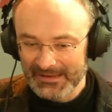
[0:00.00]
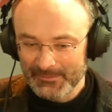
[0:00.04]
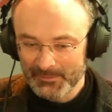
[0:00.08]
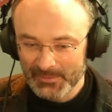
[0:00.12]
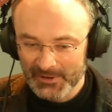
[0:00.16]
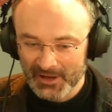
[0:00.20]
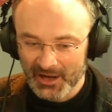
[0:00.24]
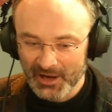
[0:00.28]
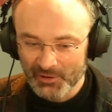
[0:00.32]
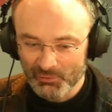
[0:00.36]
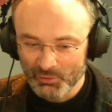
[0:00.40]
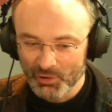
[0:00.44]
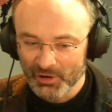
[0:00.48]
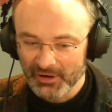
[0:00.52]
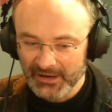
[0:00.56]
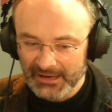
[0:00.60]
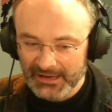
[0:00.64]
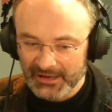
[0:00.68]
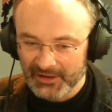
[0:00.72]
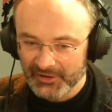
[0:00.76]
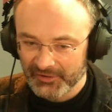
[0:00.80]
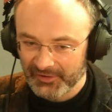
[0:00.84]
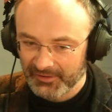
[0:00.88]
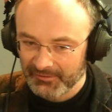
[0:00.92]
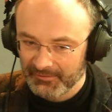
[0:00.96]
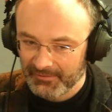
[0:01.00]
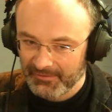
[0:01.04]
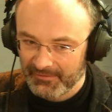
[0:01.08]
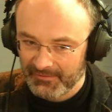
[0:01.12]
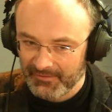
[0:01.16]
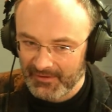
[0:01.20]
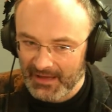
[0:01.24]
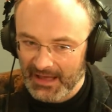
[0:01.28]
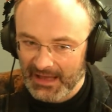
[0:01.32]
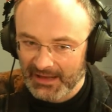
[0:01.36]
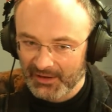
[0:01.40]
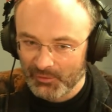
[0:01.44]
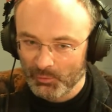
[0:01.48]
deeply ironic because, in
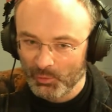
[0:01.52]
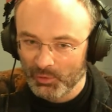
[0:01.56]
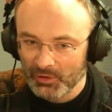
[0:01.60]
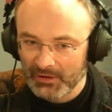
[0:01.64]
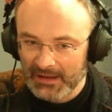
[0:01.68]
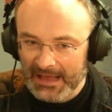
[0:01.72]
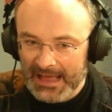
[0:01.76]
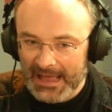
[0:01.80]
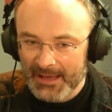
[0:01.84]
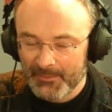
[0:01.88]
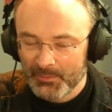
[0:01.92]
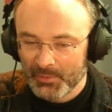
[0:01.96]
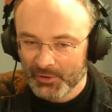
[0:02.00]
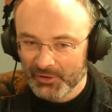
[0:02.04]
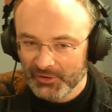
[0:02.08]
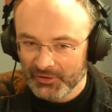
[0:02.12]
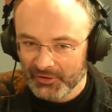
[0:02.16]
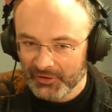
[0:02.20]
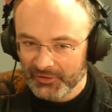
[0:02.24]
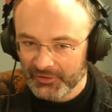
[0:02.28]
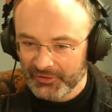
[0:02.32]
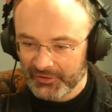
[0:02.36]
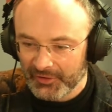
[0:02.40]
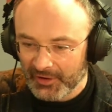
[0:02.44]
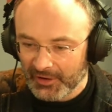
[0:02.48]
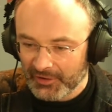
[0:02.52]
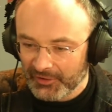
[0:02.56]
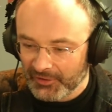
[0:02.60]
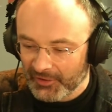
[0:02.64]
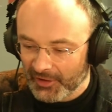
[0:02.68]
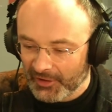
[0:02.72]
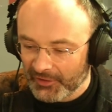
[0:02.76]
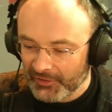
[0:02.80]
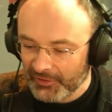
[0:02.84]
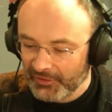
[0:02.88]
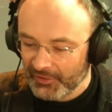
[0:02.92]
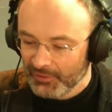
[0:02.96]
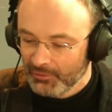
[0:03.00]
fact, what happened is
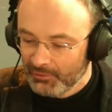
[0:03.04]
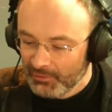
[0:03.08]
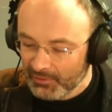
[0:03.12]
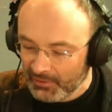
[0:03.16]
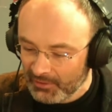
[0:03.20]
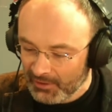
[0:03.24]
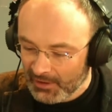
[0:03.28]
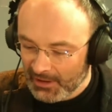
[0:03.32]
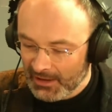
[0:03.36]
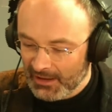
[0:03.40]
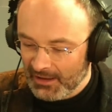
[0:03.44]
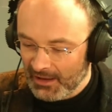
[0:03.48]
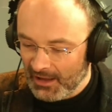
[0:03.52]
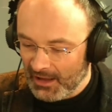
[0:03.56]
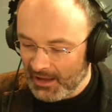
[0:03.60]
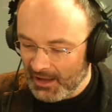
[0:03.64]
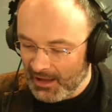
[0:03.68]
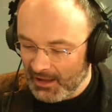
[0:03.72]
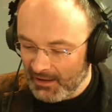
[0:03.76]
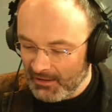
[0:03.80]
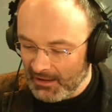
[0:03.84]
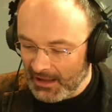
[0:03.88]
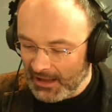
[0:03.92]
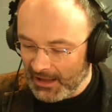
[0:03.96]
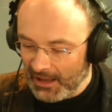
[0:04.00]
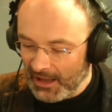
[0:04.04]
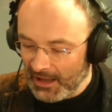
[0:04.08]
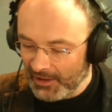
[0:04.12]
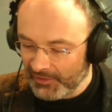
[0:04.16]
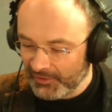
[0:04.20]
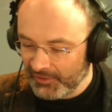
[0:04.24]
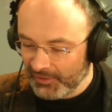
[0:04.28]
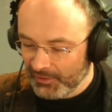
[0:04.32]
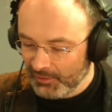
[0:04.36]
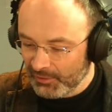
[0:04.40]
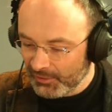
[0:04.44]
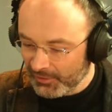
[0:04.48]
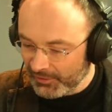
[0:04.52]
as soon
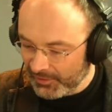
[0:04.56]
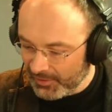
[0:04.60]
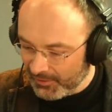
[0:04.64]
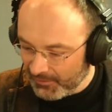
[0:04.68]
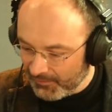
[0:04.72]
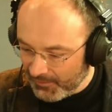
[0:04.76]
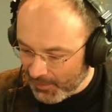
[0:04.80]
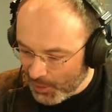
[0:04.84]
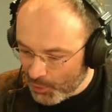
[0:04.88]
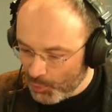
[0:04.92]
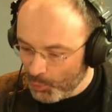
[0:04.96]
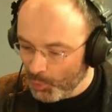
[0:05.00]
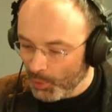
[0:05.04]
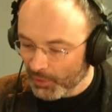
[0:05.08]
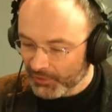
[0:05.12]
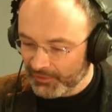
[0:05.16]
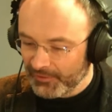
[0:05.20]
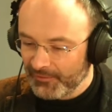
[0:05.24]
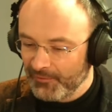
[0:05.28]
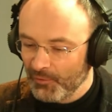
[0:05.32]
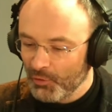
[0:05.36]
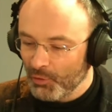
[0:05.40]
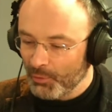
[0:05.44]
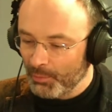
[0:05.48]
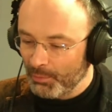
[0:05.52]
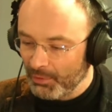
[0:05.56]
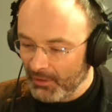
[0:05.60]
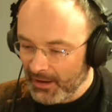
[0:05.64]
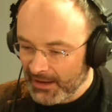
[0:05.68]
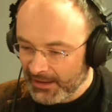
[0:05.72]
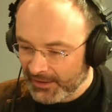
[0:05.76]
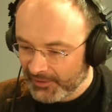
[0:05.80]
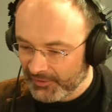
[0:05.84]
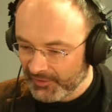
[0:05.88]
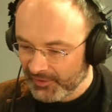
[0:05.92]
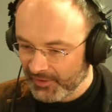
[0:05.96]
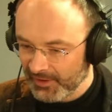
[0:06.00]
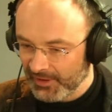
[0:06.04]
as the vote was for
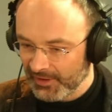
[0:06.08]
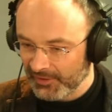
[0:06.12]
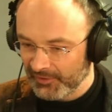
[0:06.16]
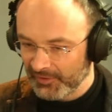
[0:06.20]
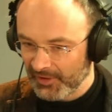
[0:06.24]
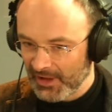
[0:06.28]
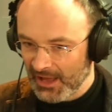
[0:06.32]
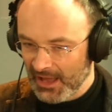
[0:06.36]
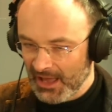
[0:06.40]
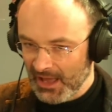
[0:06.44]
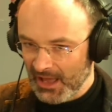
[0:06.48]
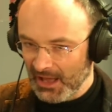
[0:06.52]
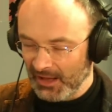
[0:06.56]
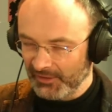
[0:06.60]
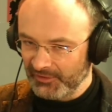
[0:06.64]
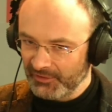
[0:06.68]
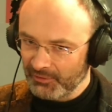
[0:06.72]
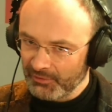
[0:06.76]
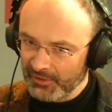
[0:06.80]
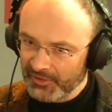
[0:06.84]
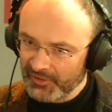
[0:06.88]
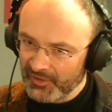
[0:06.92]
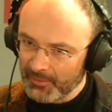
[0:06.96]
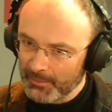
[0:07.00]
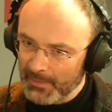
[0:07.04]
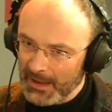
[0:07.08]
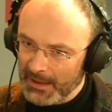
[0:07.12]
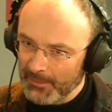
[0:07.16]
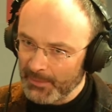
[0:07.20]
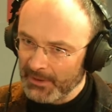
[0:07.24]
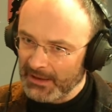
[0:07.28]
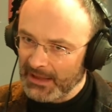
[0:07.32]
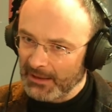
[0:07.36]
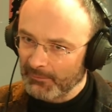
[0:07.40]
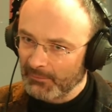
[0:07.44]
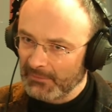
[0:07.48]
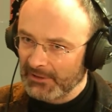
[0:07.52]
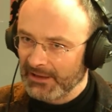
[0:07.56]
Brexit, Theresa May
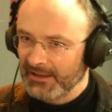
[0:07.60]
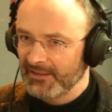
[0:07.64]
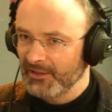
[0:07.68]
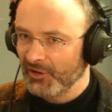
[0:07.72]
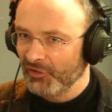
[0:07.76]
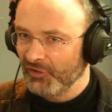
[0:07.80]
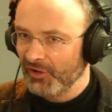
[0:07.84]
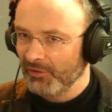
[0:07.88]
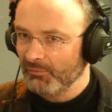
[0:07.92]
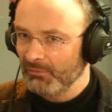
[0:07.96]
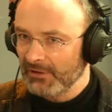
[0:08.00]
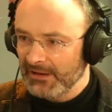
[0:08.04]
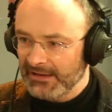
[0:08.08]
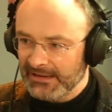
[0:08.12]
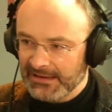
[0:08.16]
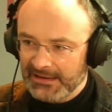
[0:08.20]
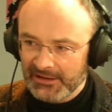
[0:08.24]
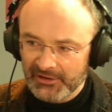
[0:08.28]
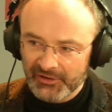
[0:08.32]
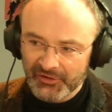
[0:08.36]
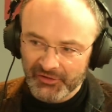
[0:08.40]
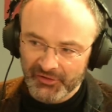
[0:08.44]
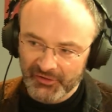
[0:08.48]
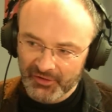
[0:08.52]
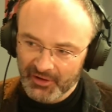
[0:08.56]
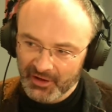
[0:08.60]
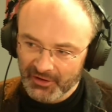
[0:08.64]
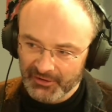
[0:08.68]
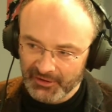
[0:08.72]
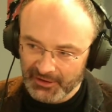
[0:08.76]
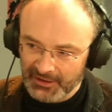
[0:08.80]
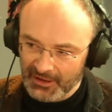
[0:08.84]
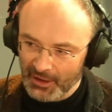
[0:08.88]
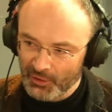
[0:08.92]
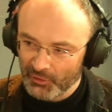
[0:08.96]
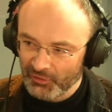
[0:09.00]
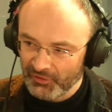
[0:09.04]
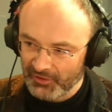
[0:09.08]
became clear that she really needed to start
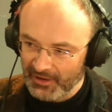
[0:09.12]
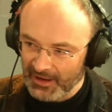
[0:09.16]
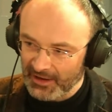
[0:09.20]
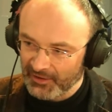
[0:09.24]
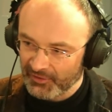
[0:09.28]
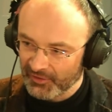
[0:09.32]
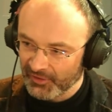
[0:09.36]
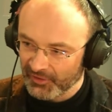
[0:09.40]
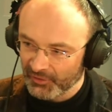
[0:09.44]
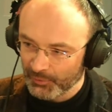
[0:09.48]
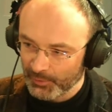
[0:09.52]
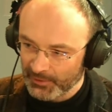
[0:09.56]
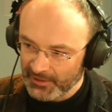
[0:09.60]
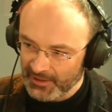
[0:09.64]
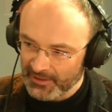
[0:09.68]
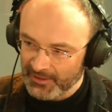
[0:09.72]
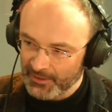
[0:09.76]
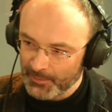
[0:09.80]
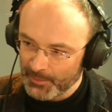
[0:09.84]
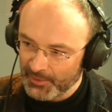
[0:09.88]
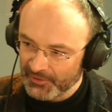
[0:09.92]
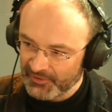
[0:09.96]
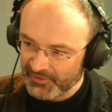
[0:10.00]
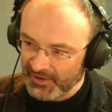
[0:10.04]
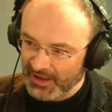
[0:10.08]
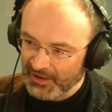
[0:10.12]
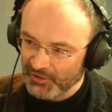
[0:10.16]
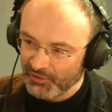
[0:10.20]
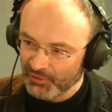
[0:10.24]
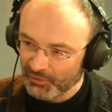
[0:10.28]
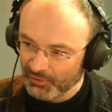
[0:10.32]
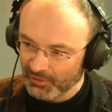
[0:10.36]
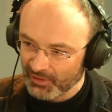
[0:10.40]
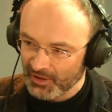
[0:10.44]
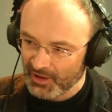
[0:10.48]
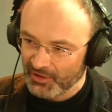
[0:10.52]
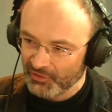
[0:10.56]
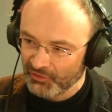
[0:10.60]
negotiations with other
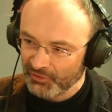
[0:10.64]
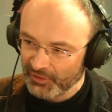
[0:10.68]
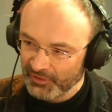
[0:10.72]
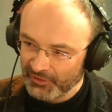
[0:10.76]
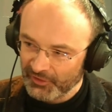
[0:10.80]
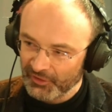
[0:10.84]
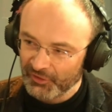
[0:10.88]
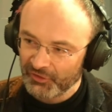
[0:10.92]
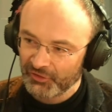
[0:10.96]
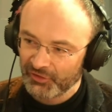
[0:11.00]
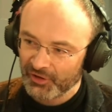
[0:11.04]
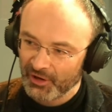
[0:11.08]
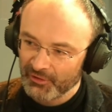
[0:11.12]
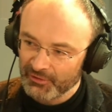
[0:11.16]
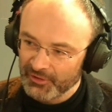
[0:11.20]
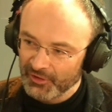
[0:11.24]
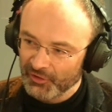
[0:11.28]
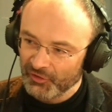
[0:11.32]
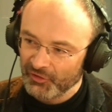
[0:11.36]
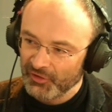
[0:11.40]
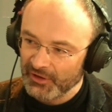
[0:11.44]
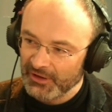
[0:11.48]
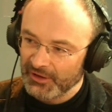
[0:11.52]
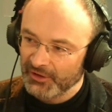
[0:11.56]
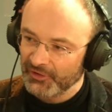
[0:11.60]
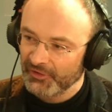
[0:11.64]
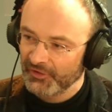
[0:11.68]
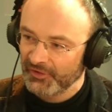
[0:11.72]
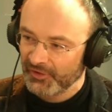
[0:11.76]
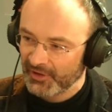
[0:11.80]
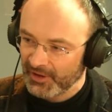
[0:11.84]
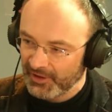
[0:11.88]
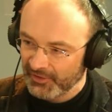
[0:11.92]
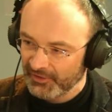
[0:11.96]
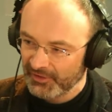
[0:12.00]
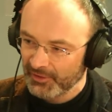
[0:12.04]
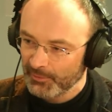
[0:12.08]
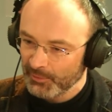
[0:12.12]
potential countries to show that she could
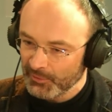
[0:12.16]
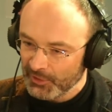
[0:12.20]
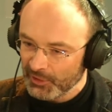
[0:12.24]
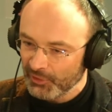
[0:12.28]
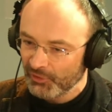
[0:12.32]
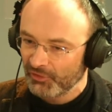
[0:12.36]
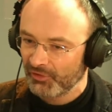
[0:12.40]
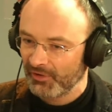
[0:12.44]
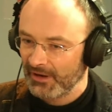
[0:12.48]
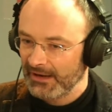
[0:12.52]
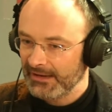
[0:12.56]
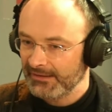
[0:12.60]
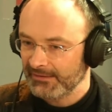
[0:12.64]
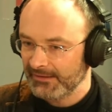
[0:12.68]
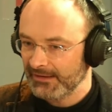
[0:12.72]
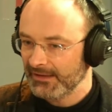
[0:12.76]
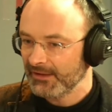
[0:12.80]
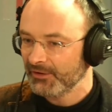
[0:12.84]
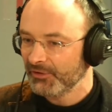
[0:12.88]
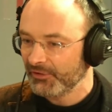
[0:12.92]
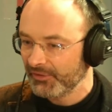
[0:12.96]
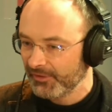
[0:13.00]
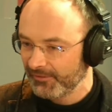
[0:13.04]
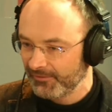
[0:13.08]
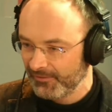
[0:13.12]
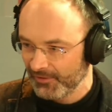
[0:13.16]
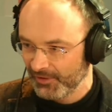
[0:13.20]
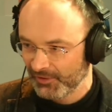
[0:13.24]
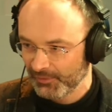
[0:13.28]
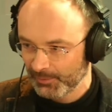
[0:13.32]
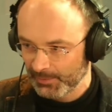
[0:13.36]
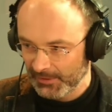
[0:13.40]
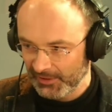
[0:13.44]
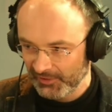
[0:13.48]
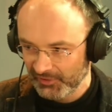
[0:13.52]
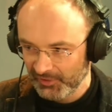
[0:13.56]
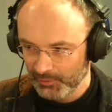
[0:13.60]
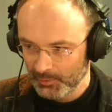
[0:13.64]
sign some new trade deals. The first
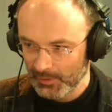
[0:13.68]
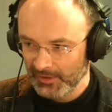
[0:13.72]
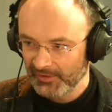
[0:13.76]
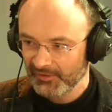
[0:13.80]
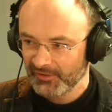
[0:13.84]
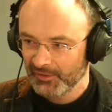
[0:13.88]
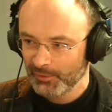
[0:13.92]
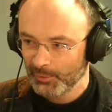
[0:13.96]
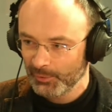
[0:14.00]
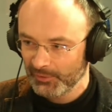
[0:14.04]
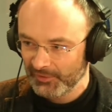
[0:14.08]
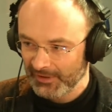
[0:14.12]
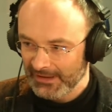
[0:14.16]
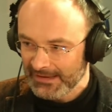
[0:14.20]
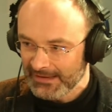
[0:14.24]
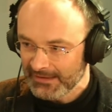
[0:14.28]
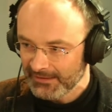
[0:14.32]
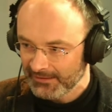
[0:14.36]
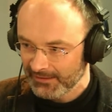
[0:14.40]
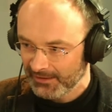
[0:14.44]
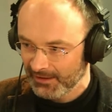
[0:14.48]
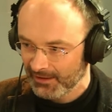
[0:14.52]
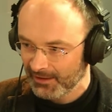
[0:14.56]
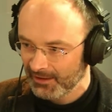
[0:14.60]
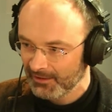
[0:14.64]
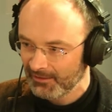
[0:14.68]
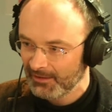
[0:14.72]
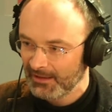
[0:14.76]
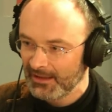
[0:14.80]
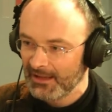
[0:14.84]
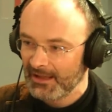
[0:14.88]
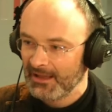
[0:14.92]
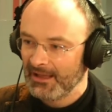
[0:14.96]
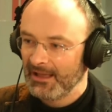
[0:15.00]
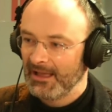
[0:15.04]
place she went to was India.